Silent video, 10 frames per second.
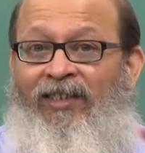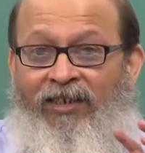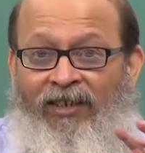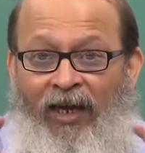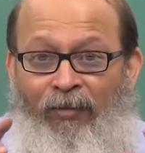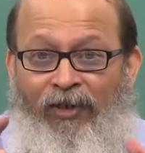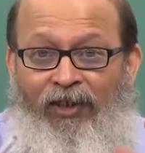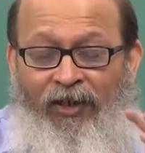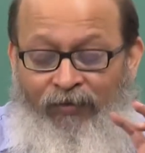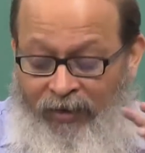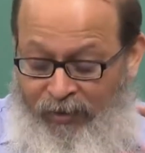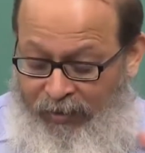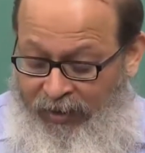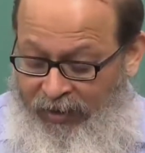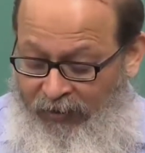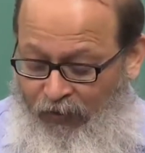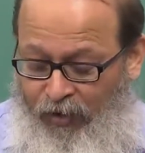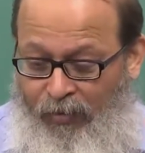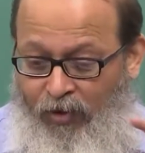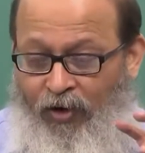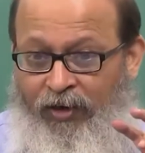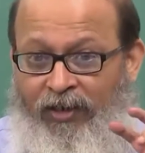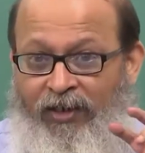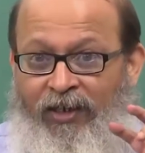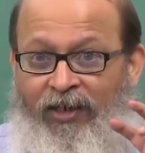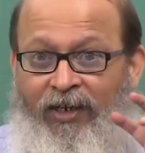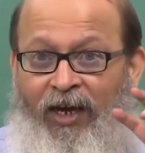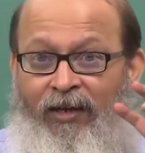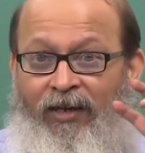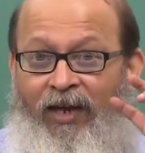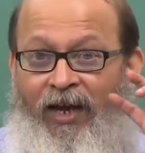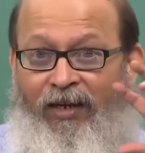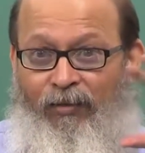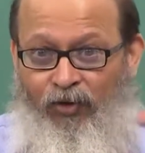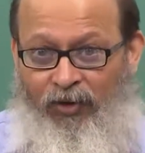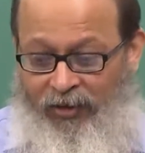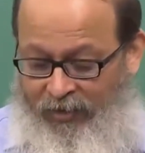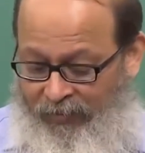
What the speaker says: this dimension which emerges from cognition and emotion.